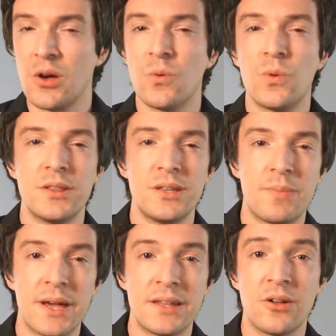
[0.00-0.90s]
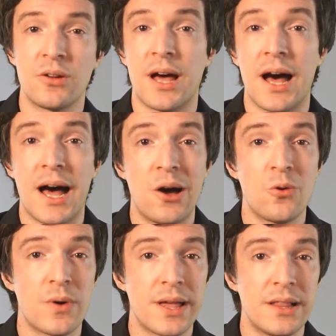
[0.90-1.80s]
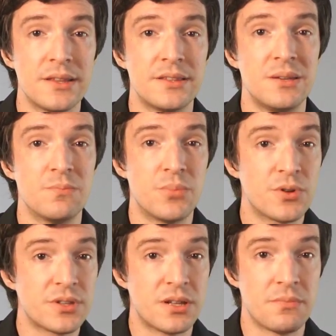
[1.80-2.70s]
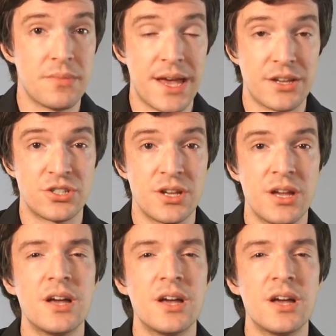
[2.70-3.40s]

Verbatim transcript: will depend on how well the imported mesh